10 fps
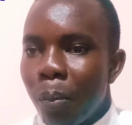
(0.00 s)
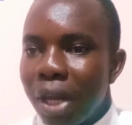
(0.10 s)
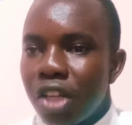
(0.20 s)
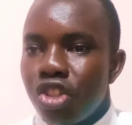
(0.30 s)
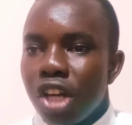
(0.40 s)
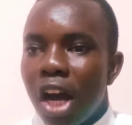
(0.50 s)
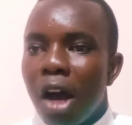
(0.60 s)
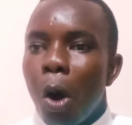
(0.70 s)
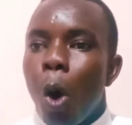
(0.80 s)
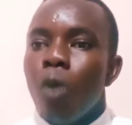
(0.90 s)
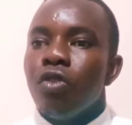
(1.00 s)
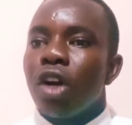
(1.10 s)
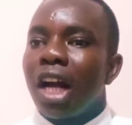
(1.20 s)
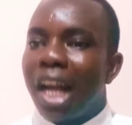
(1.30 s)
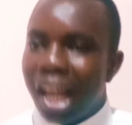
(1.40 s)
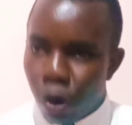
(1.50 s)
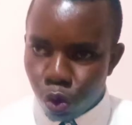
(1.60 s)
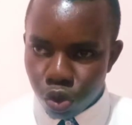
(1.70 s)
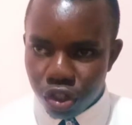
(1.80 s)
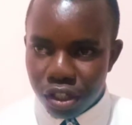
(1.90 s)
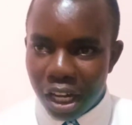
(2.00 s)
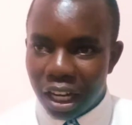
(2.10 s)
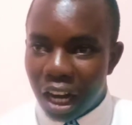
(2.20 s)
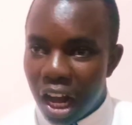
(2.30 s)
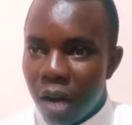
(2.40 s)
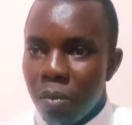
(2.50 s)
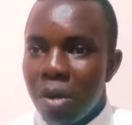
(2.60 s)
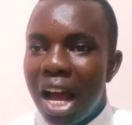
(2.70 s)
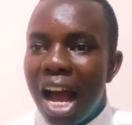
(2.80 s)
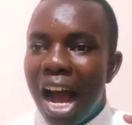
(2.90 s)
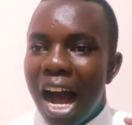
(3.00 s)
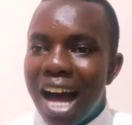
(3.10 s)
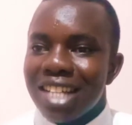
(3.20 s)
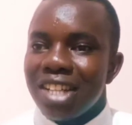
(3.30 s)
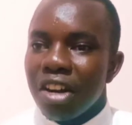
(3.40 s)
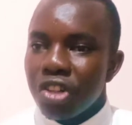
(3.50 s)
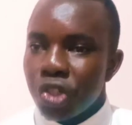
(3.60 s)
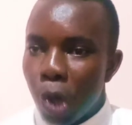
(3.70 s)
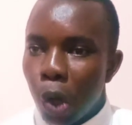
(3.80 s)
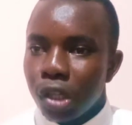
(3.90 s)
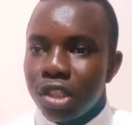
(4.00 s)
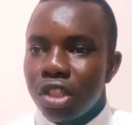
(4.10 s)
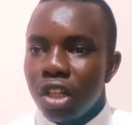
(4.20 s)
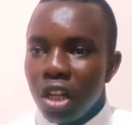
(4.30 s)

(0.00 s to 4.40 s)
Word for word: picture of chaos that come as a result